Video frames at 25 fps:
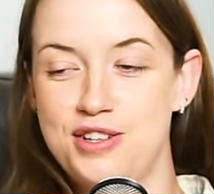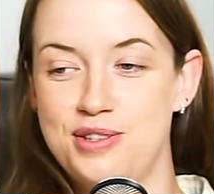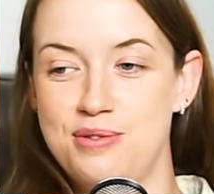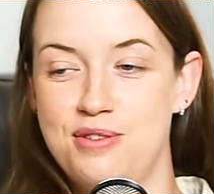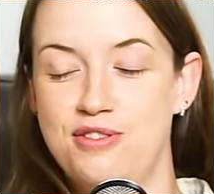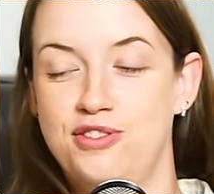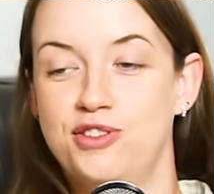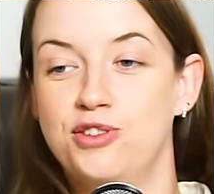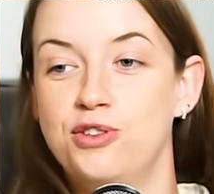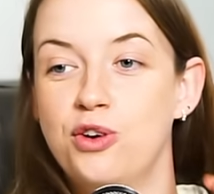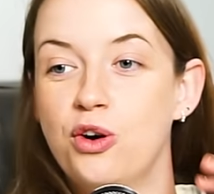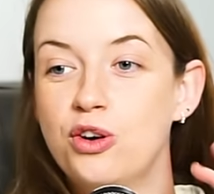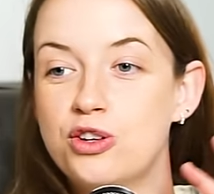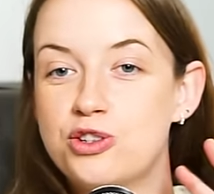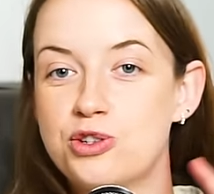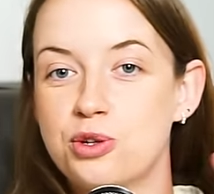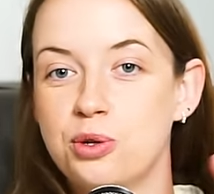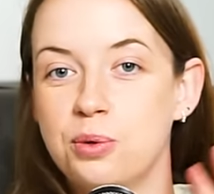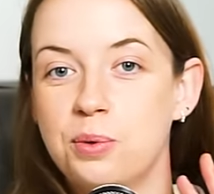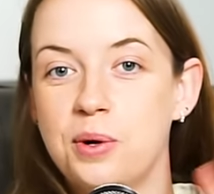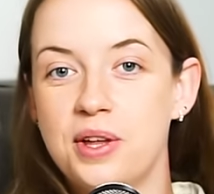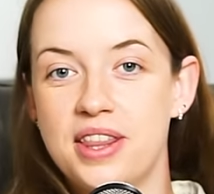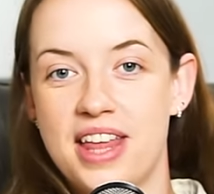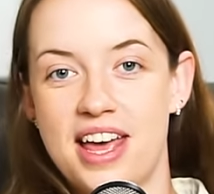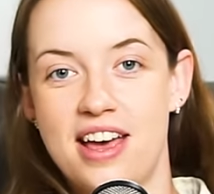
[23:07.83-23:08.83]
So if you're not
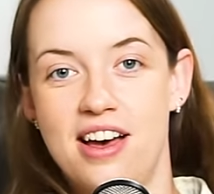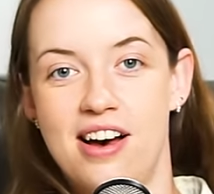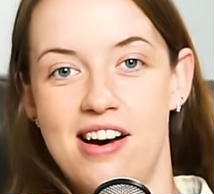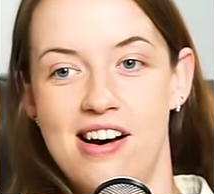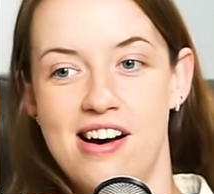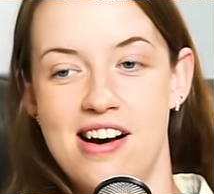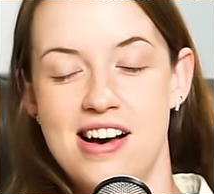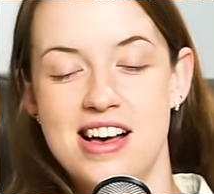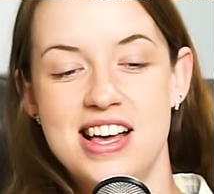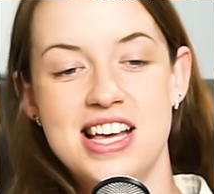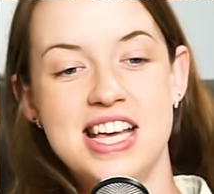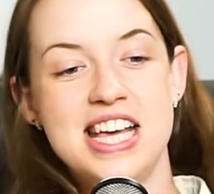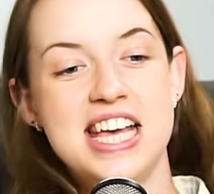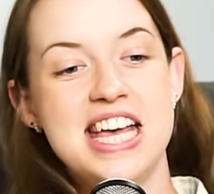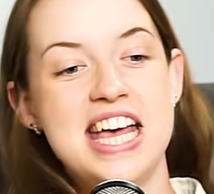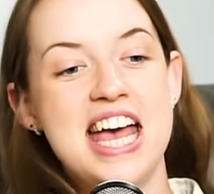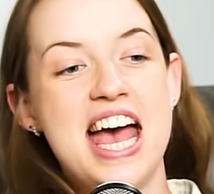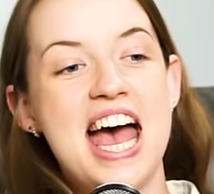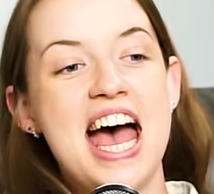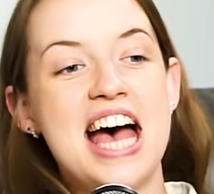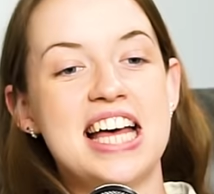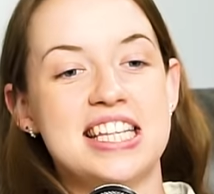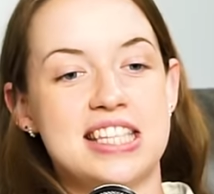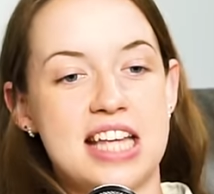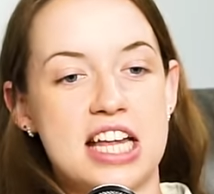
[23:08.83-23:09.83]
sure what they are,
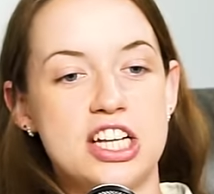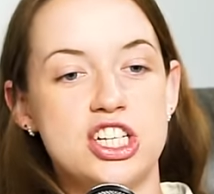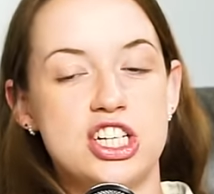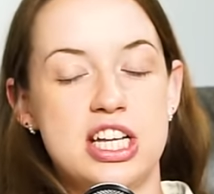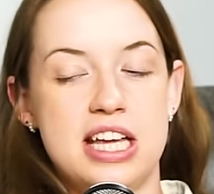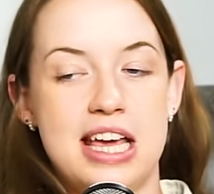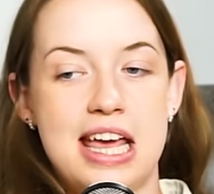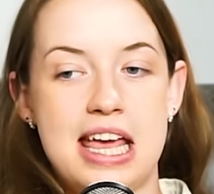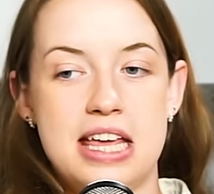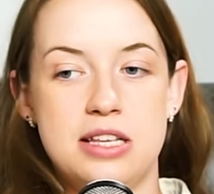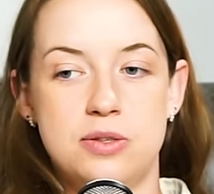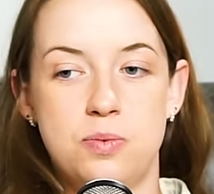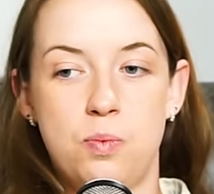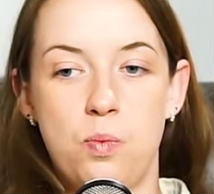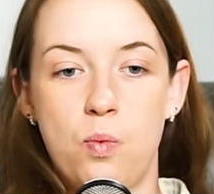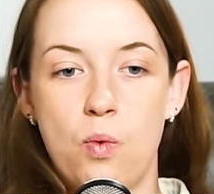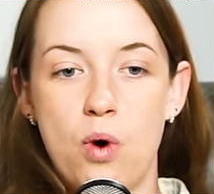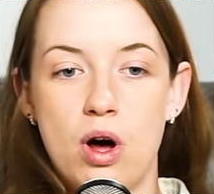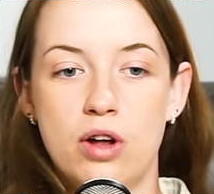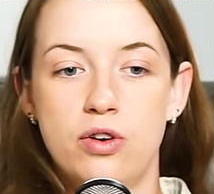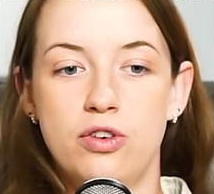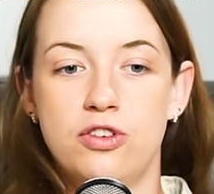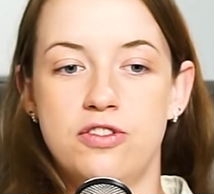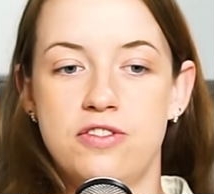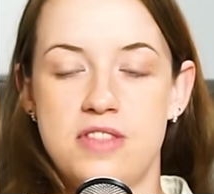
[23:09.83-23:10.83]
essentially it is
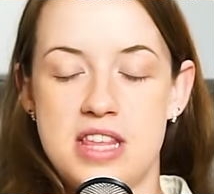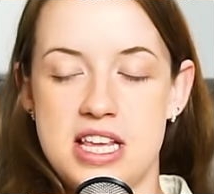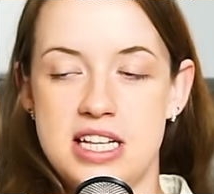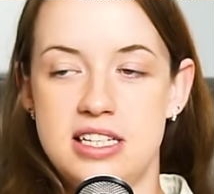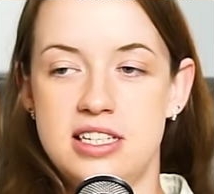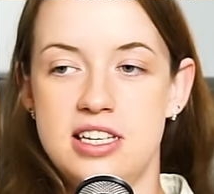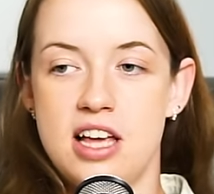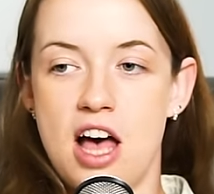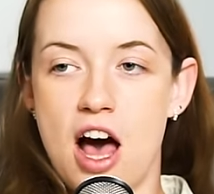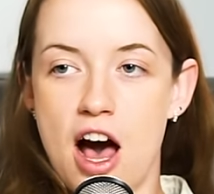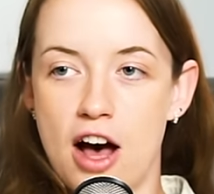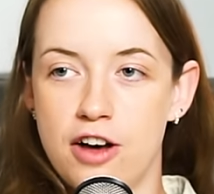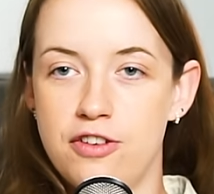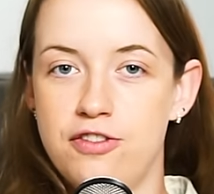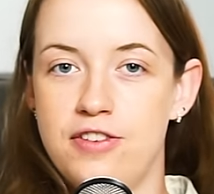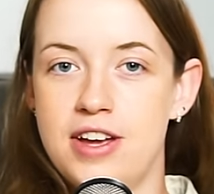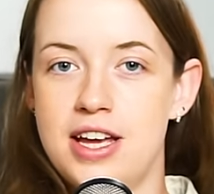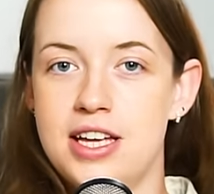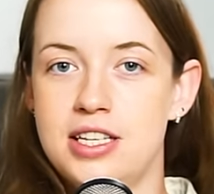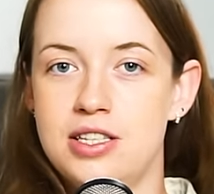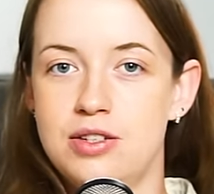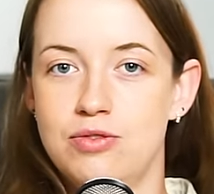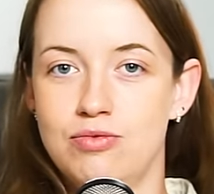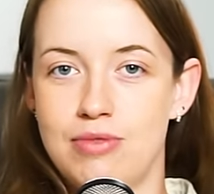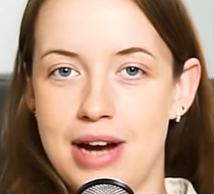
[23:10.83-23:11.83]
one of the
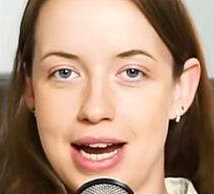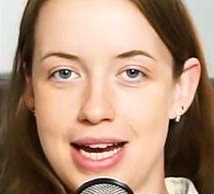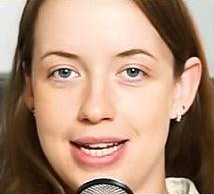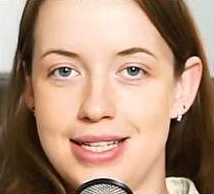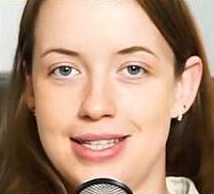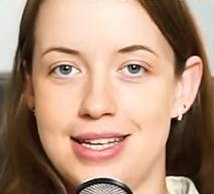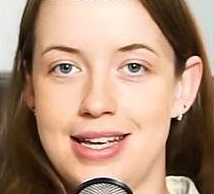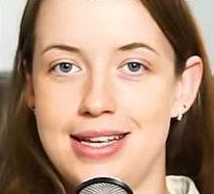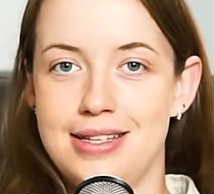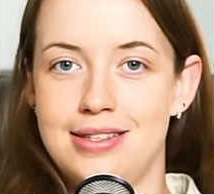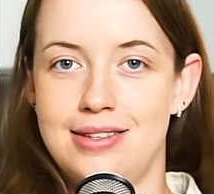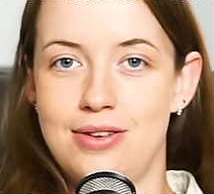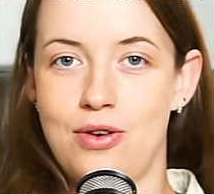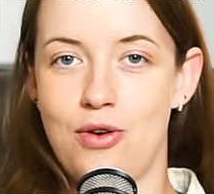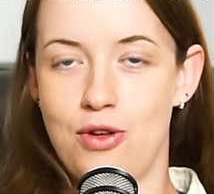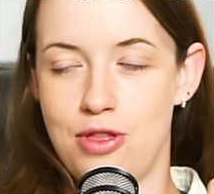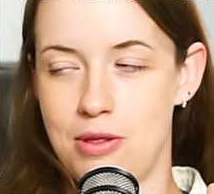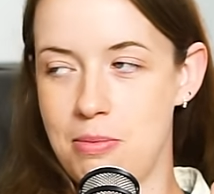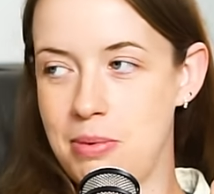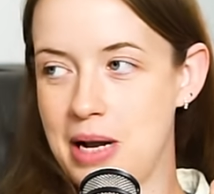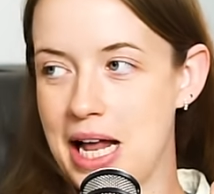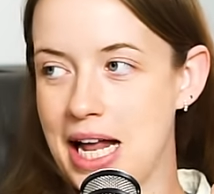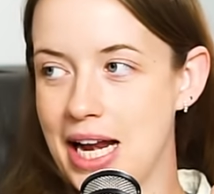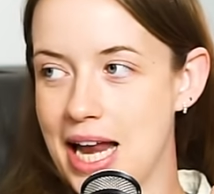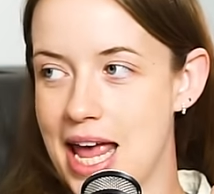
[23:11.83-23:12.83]
toughest races on
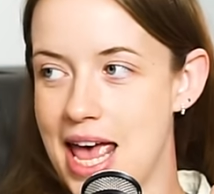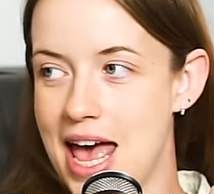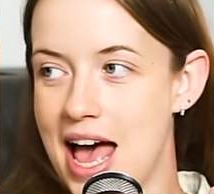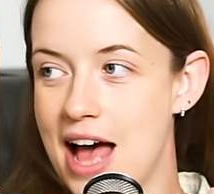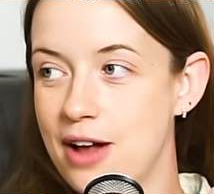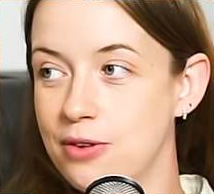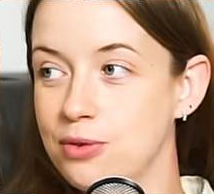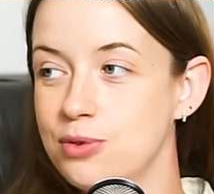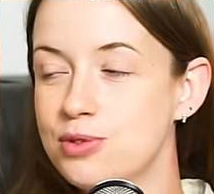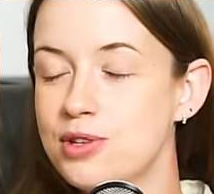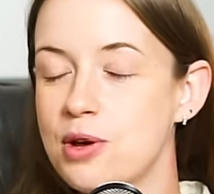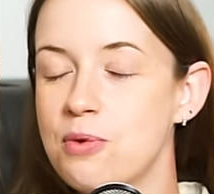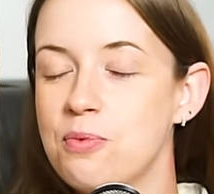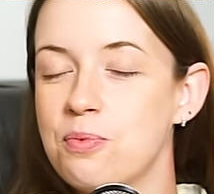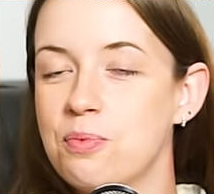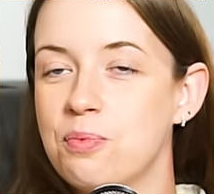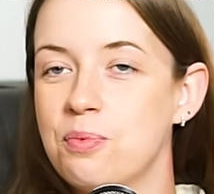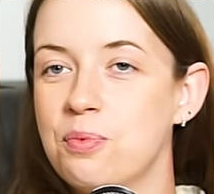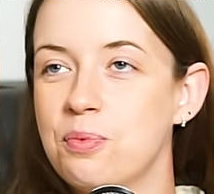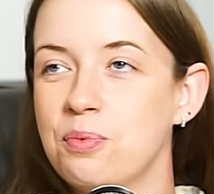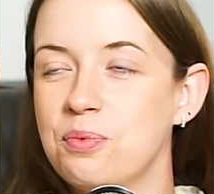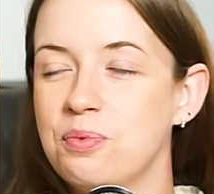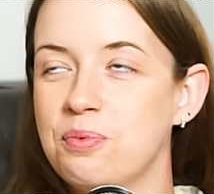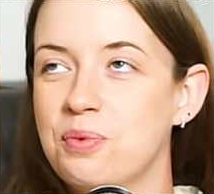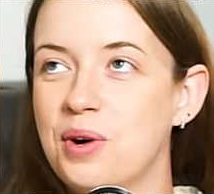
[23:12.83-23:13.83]
the planet and also
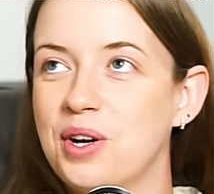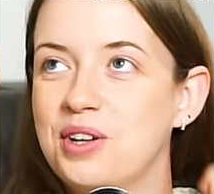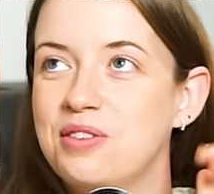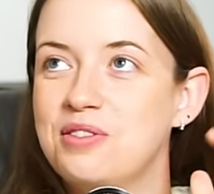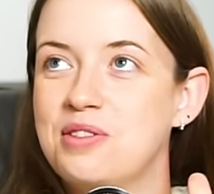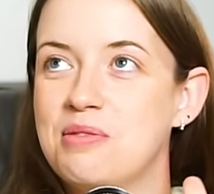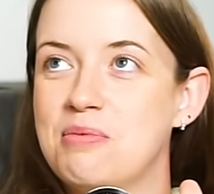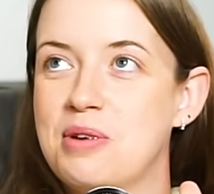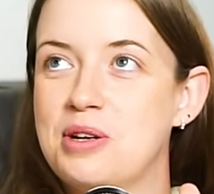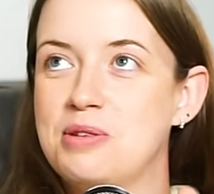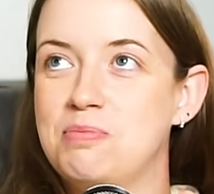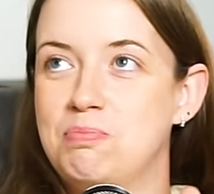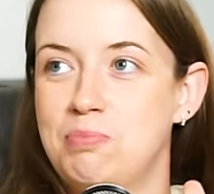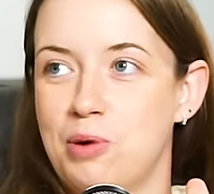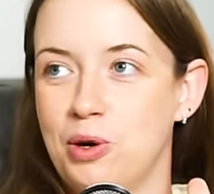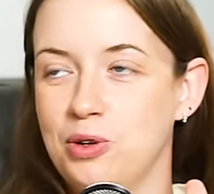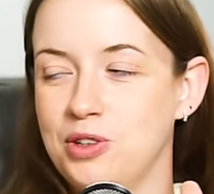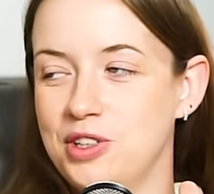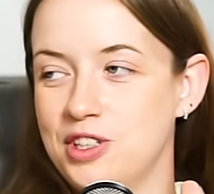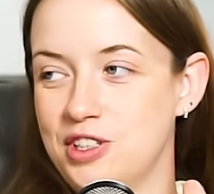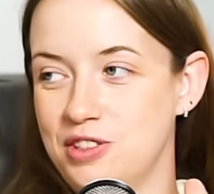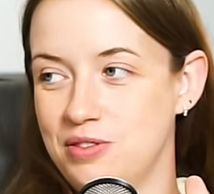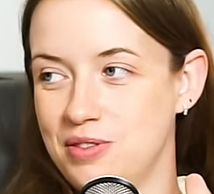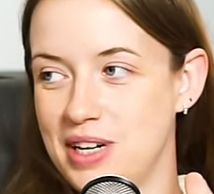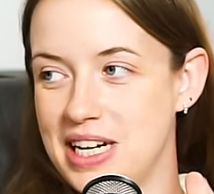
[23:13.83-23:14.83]
one of the most
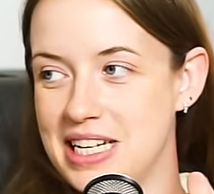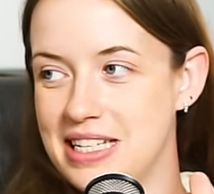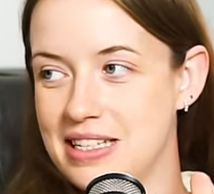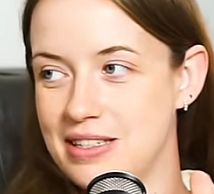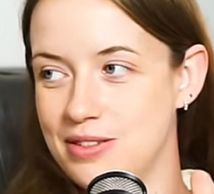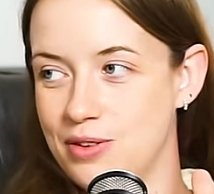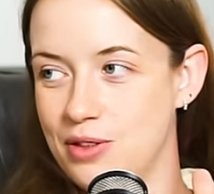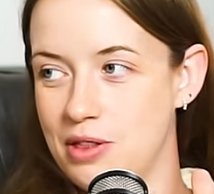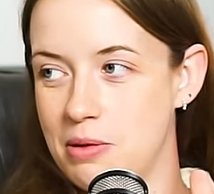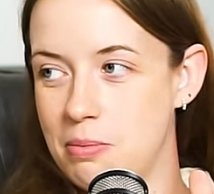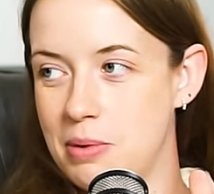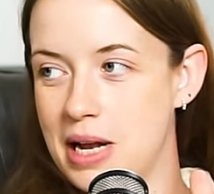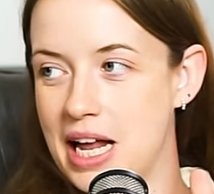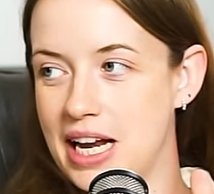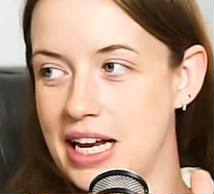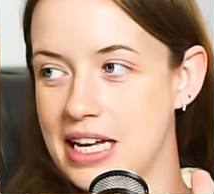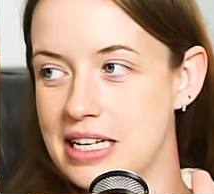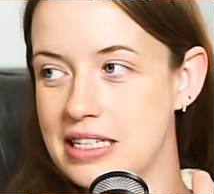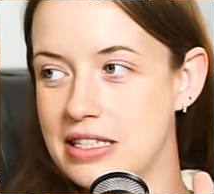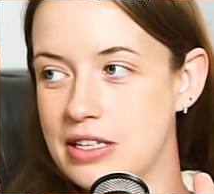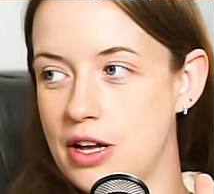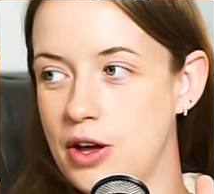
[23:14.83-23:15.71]
bonkers races on the planet.